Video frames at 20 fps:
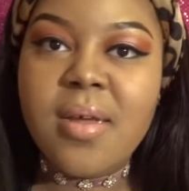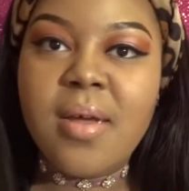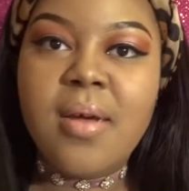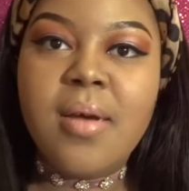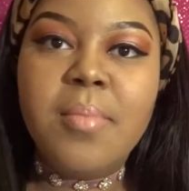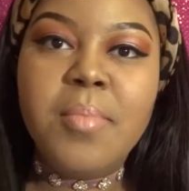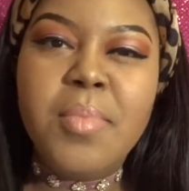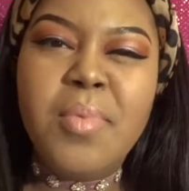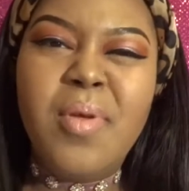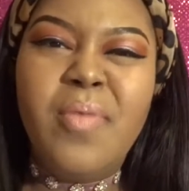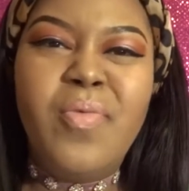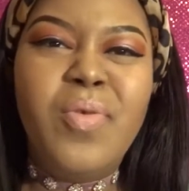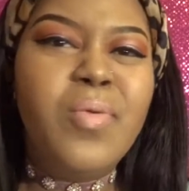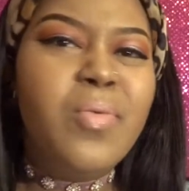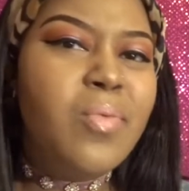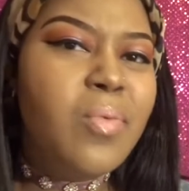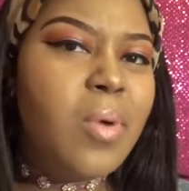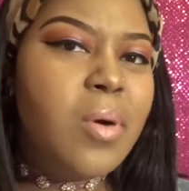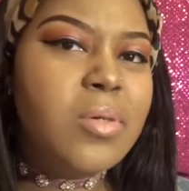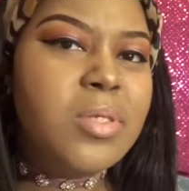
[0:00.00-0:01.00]
Um if you
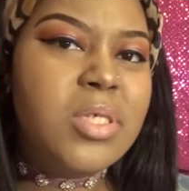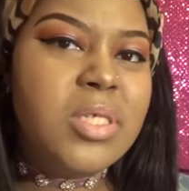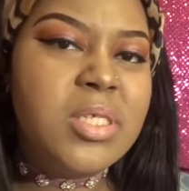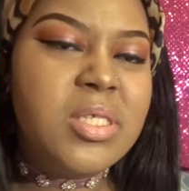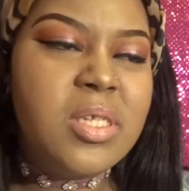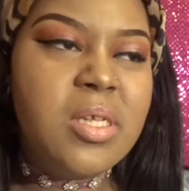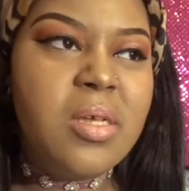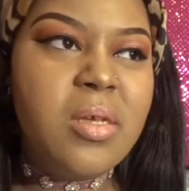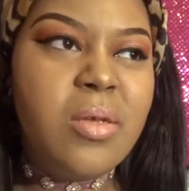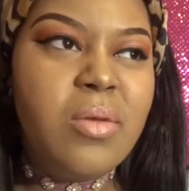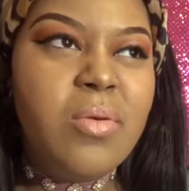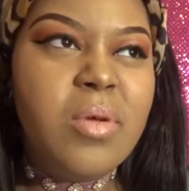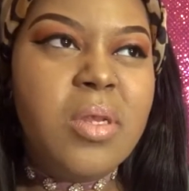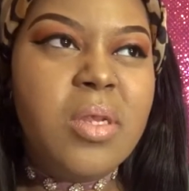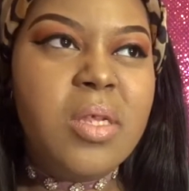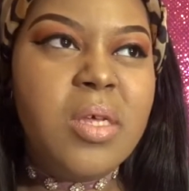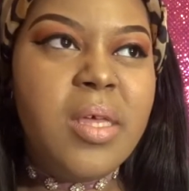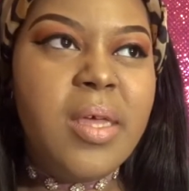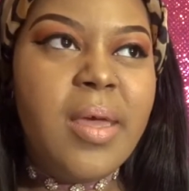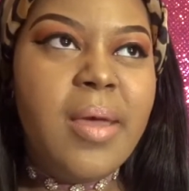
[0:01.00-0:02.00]
want to see it, you can
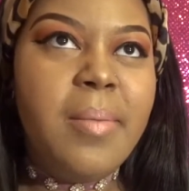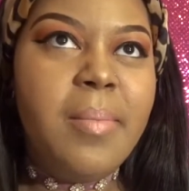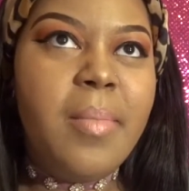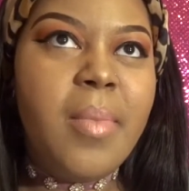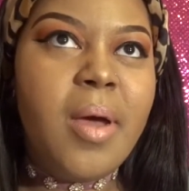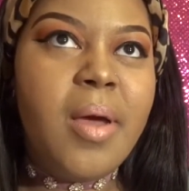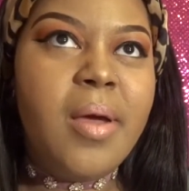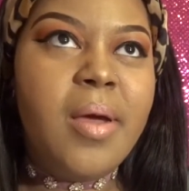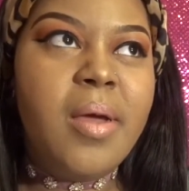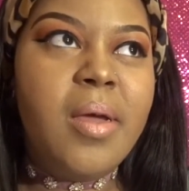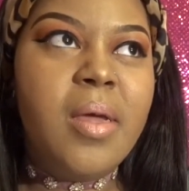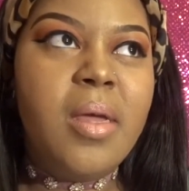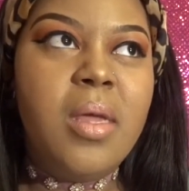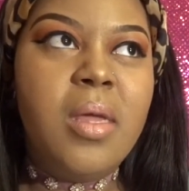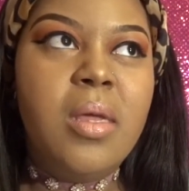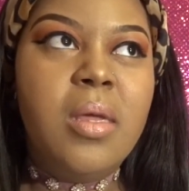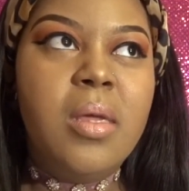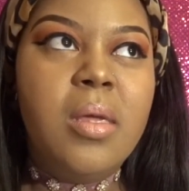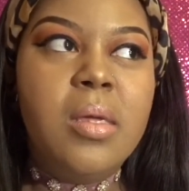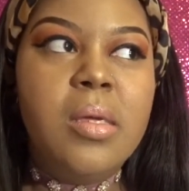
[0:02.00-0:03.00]
look at
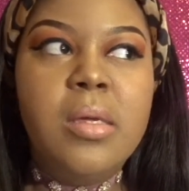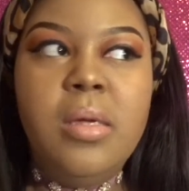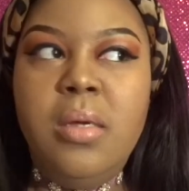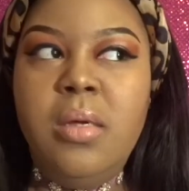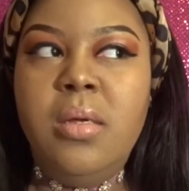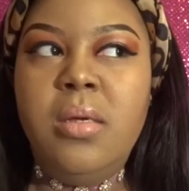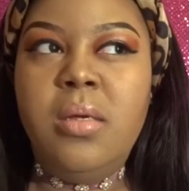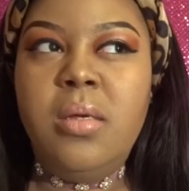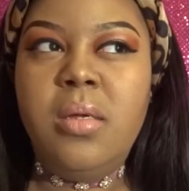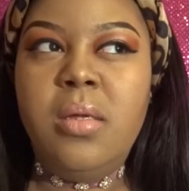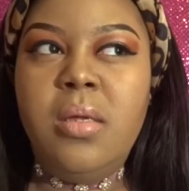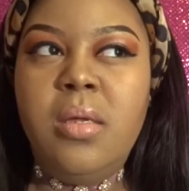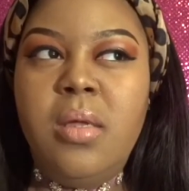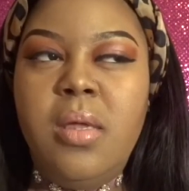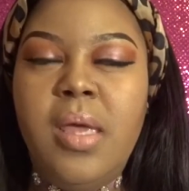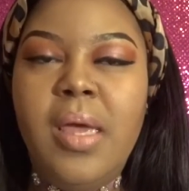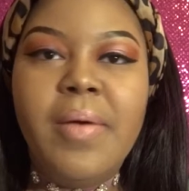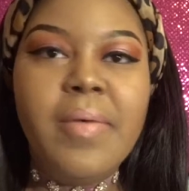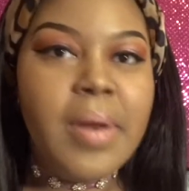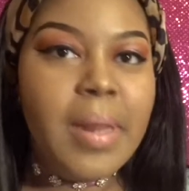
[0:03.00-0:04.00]
my
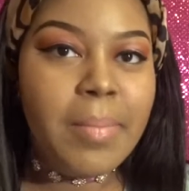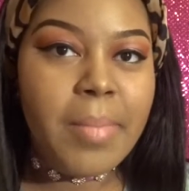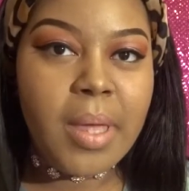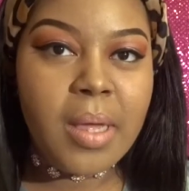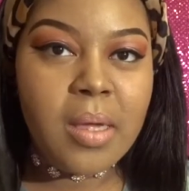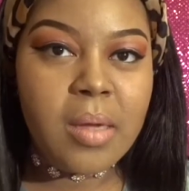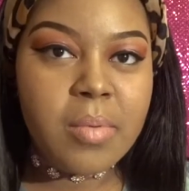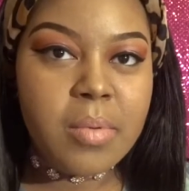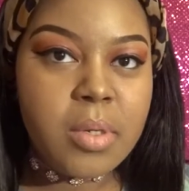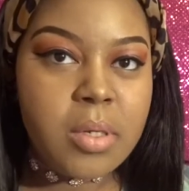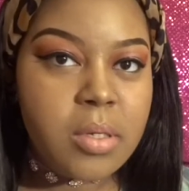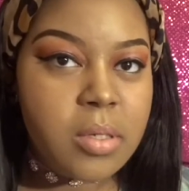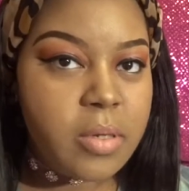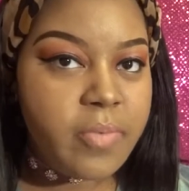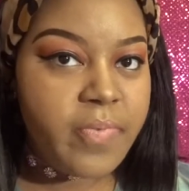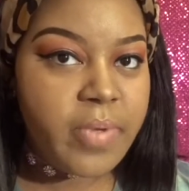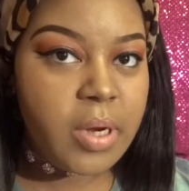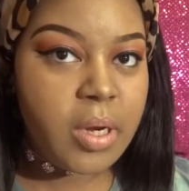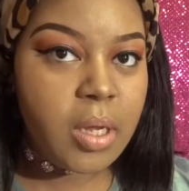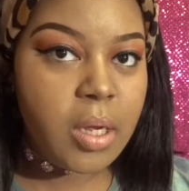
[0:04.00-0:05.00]
everyday makeup look
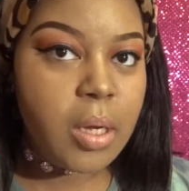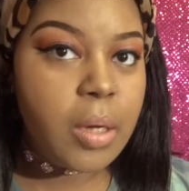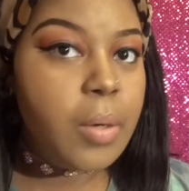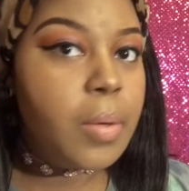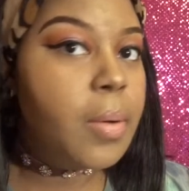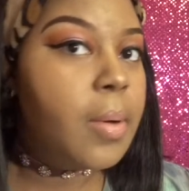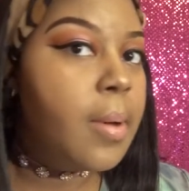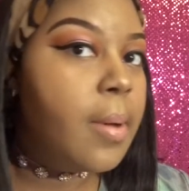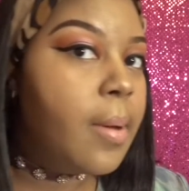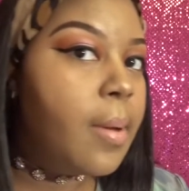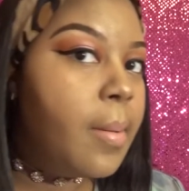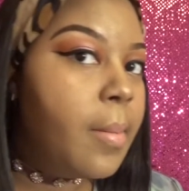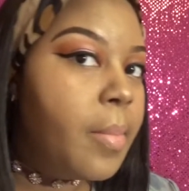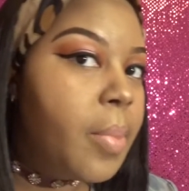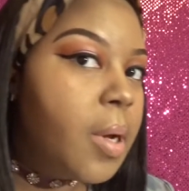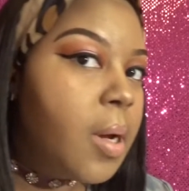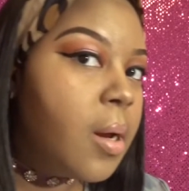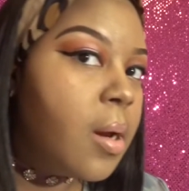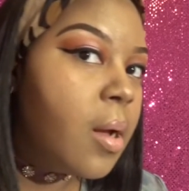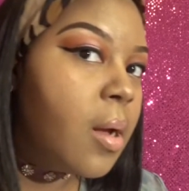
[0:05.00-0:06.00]
video,
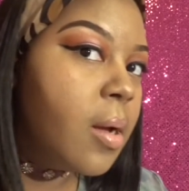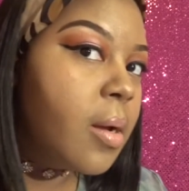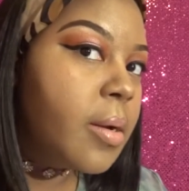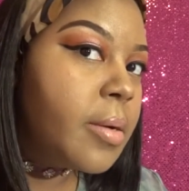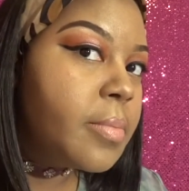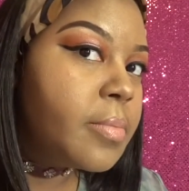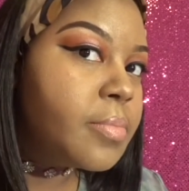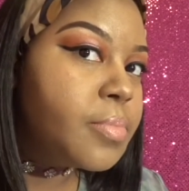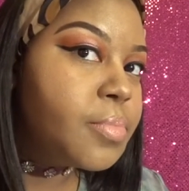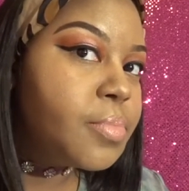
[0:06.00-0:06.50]
but um